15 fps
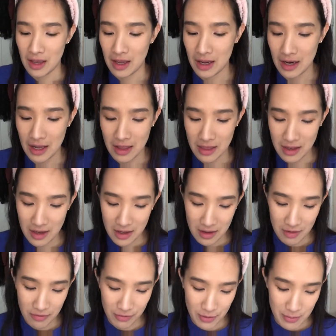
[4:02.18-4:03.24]
And I
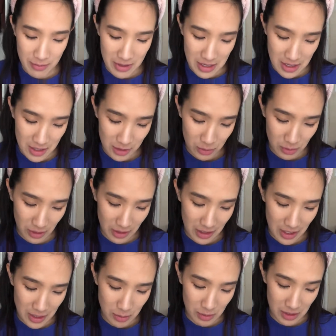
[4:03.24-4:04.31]
think for me, it's really
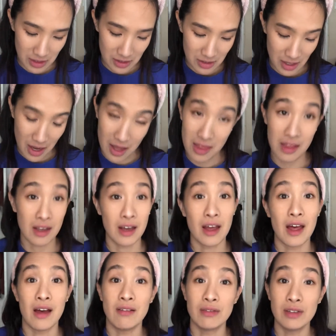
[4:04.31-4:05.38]
nice because I think I
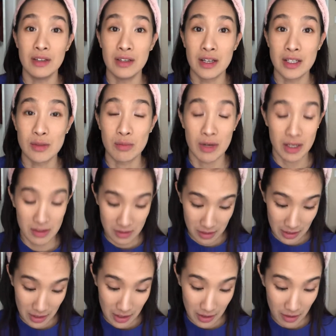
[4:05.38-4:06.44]
have really nice brows.
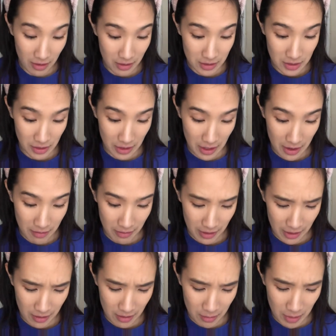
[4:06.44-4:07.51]
Like I actually have
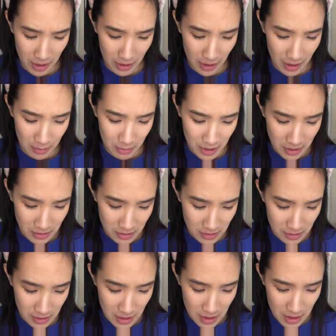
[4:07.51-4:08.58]
hair on my
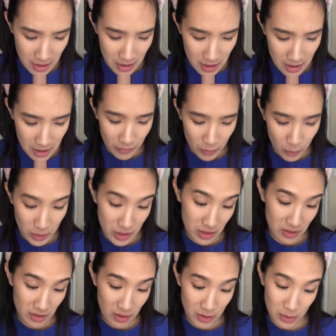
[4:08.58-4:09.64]
eyebrows, which
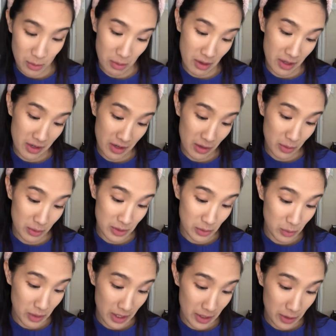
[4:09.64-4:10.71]
is also probably another
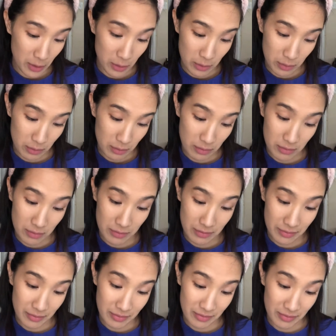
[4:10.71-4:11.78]
reason why I don't
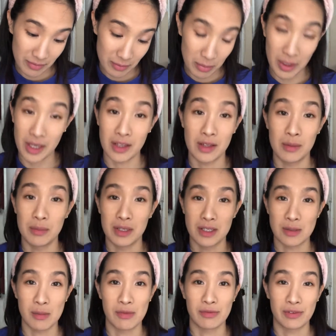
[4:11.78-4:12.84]
pluck them
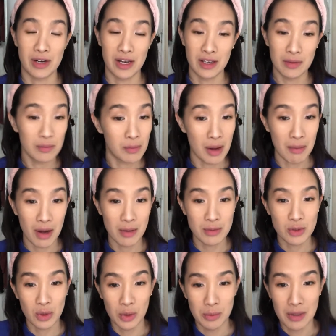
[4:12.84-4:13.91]
because I'm afraid. My
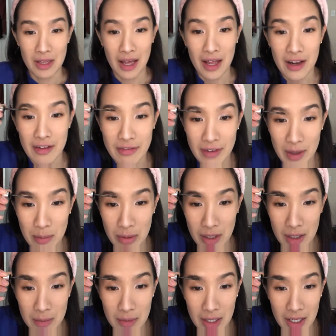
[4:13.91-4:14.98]
mom's told me that if I
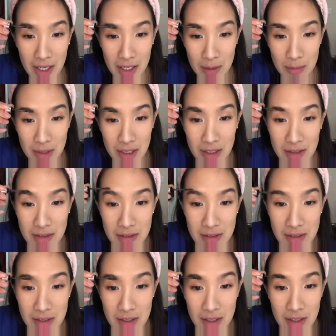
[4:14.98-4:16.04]
pluck my
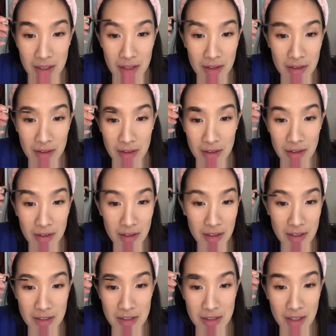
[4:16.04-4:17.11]
eyebrows, they're
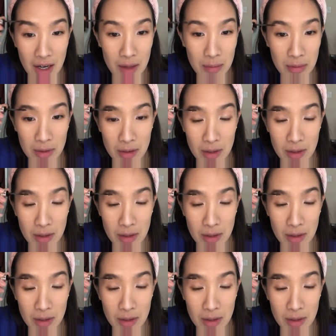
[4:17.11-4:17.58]
gonna stop